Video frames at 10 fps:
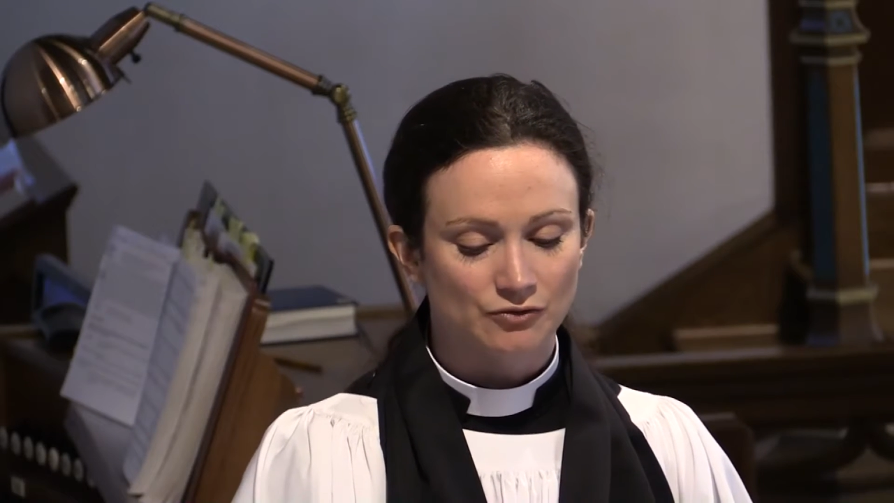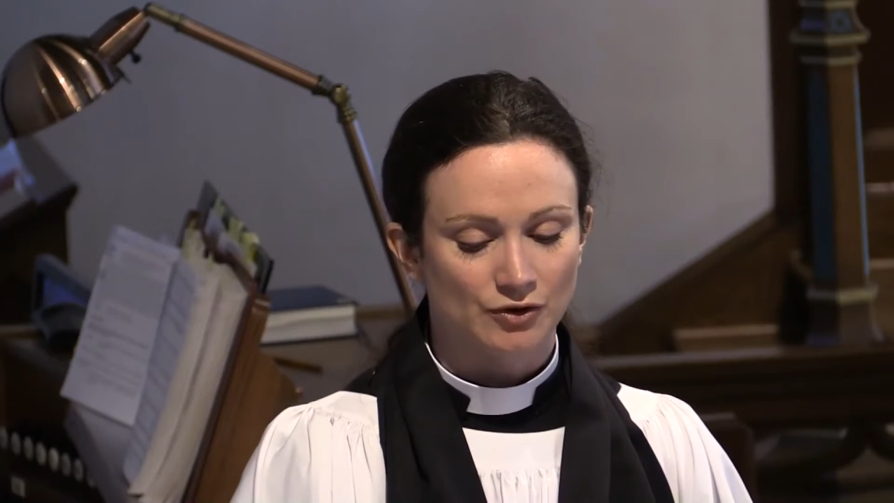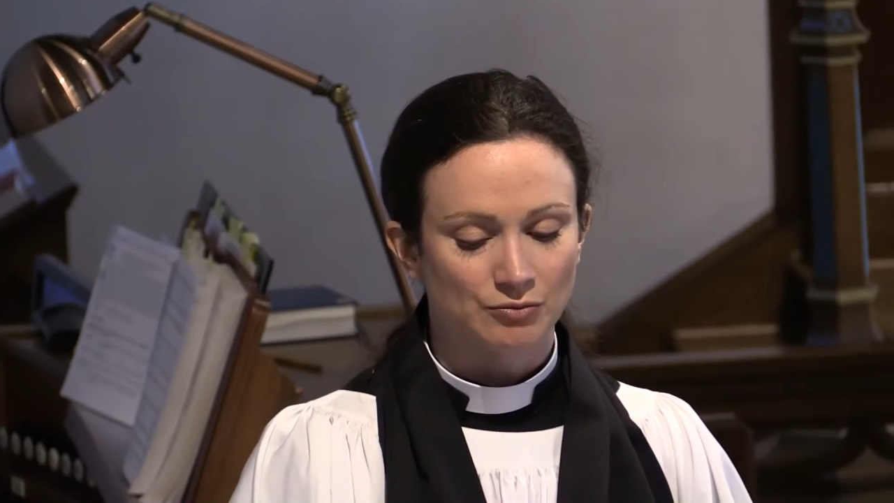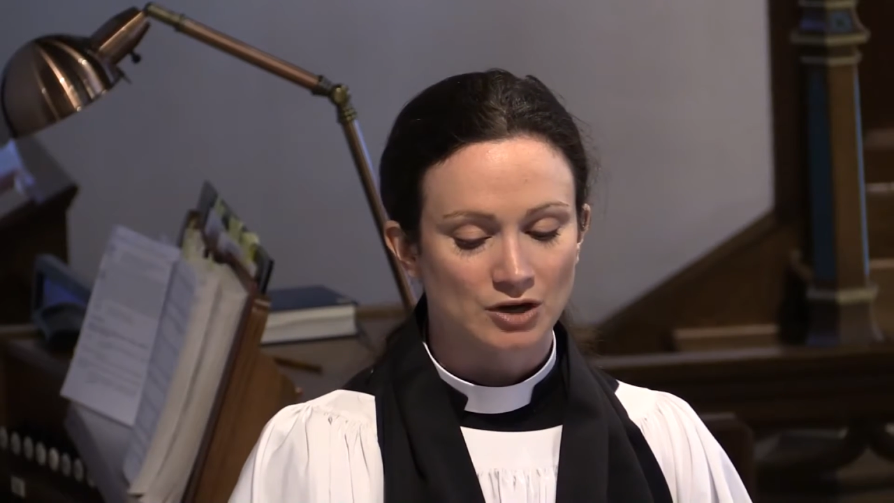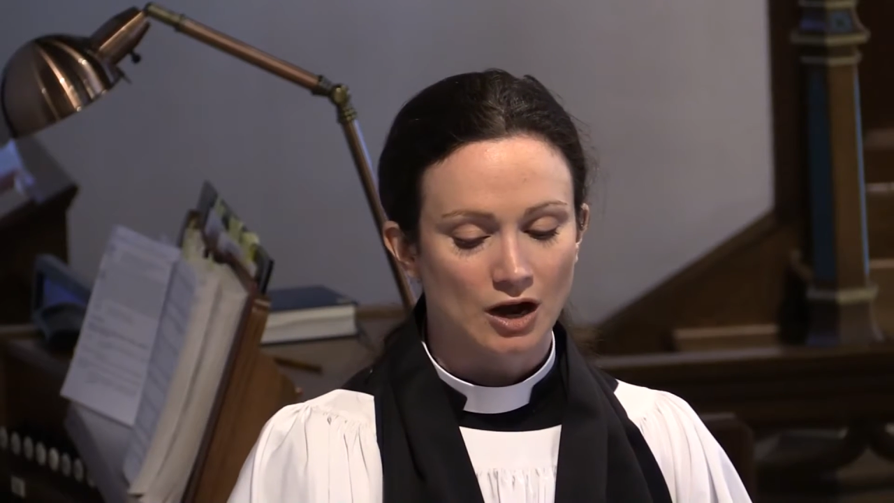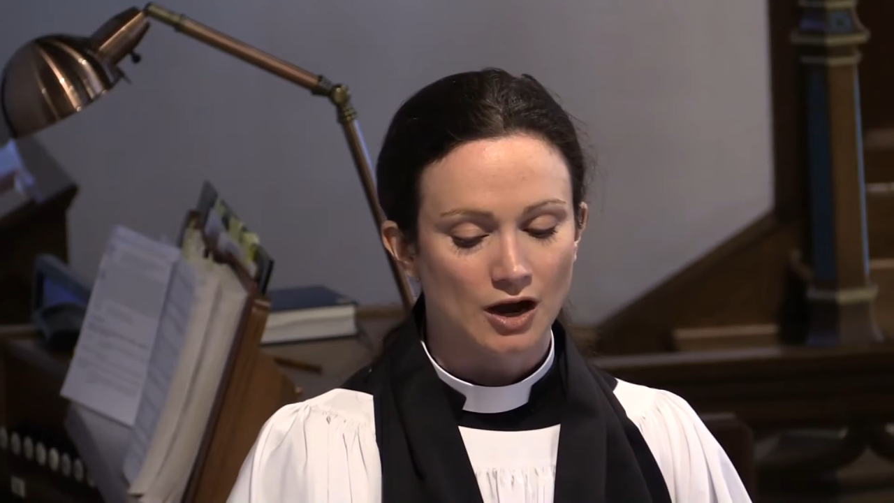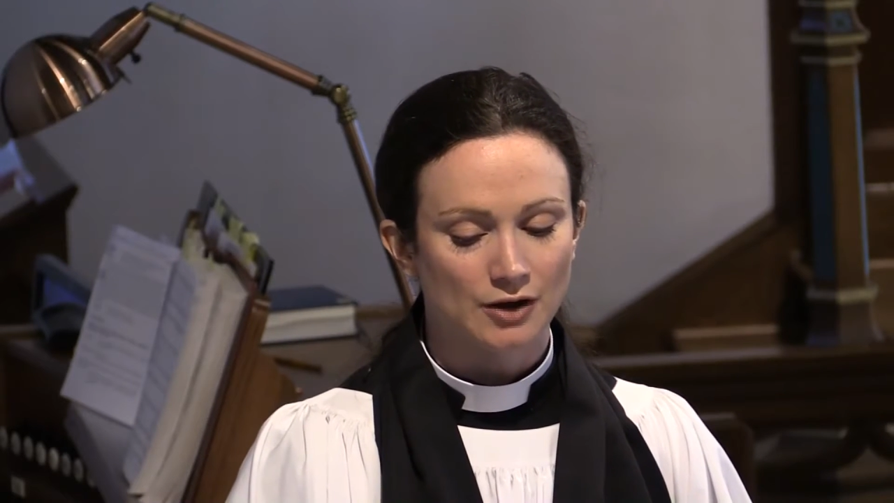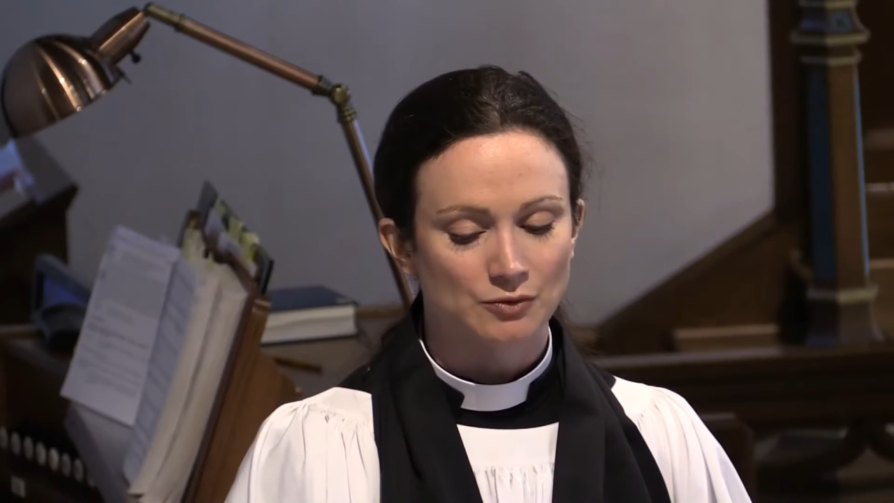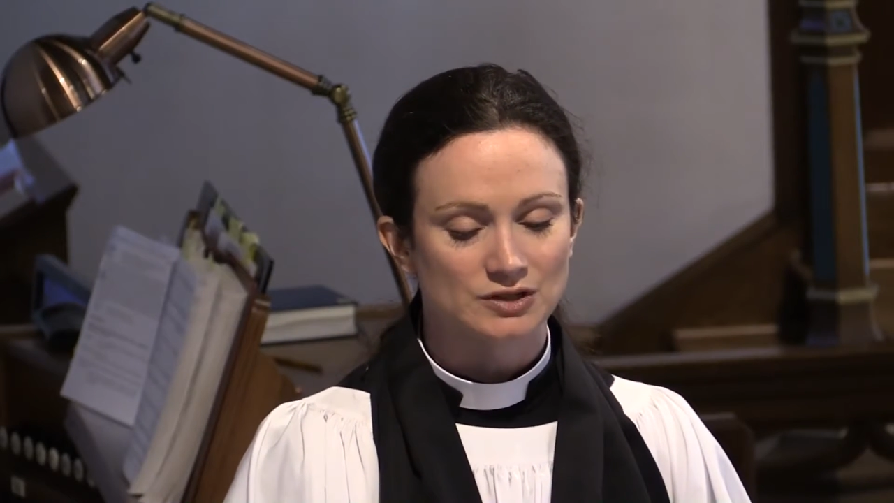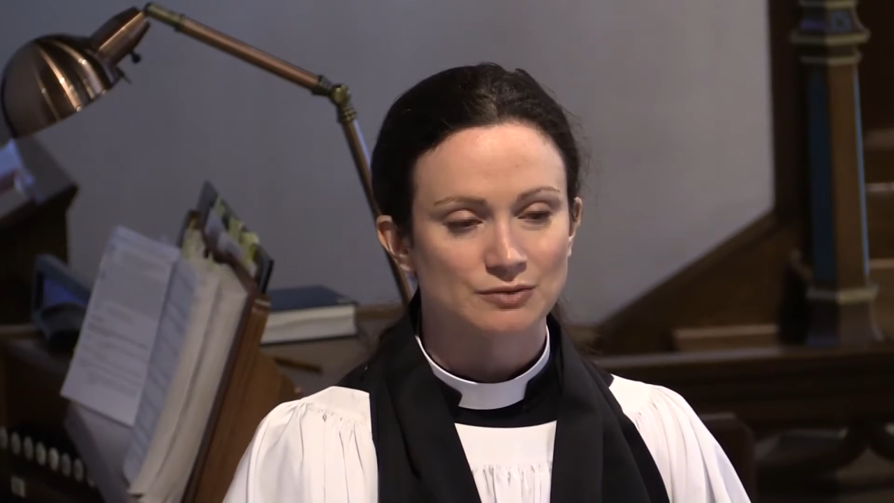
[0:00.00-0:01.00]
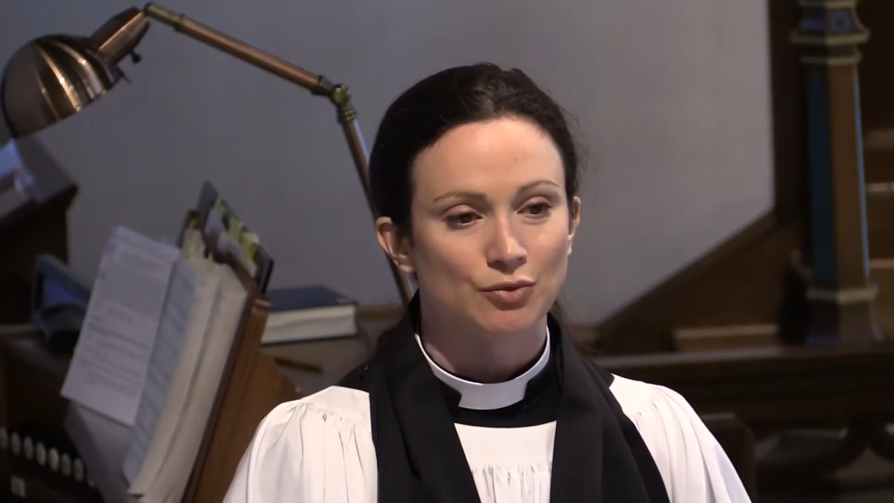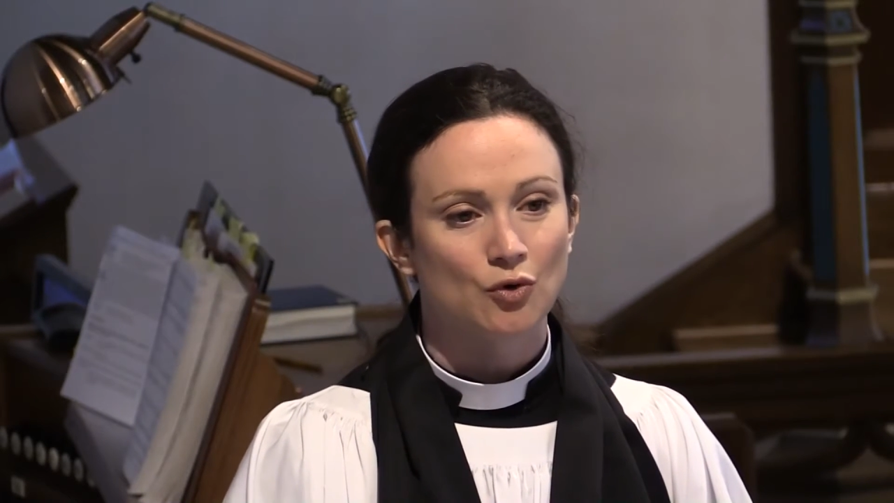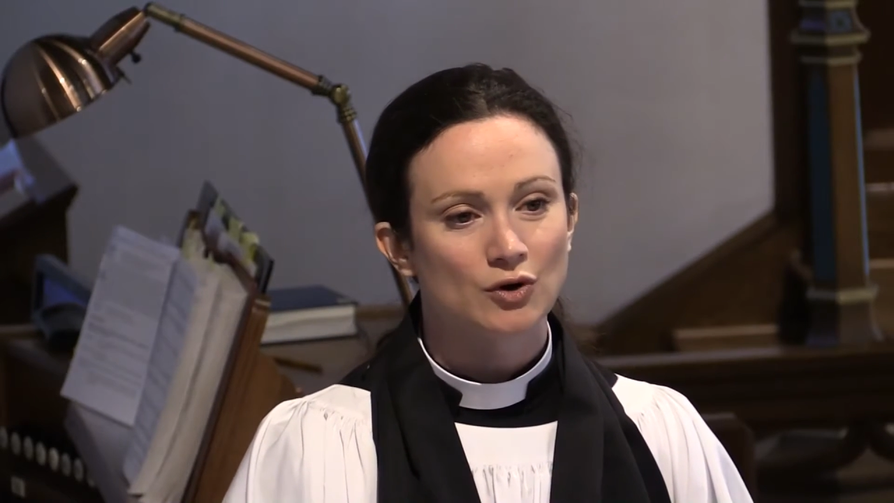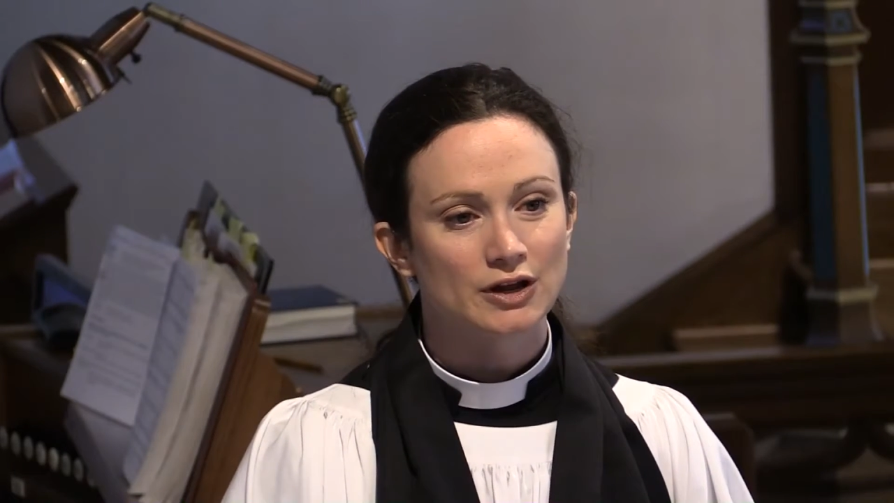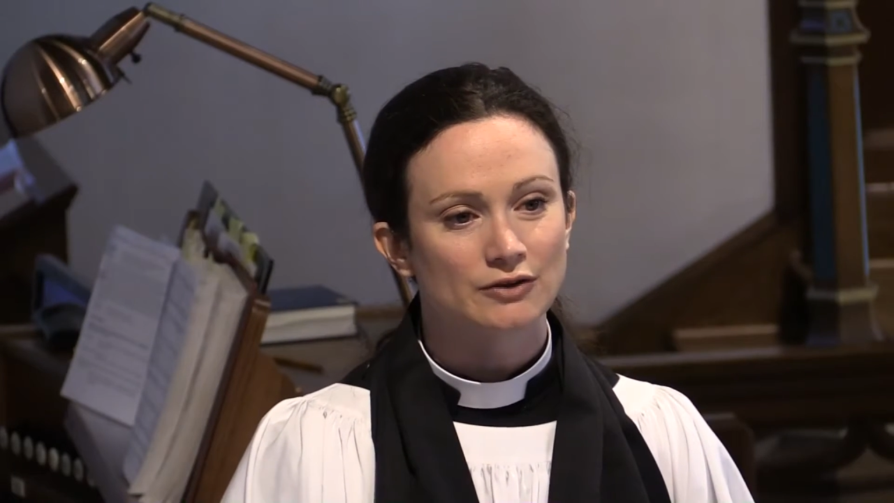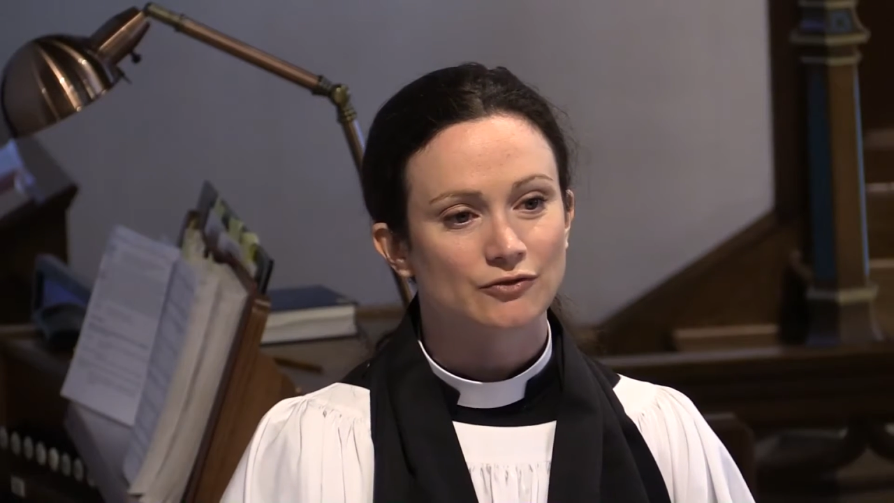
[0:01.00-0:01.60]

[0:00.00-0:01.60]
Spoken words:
from God was important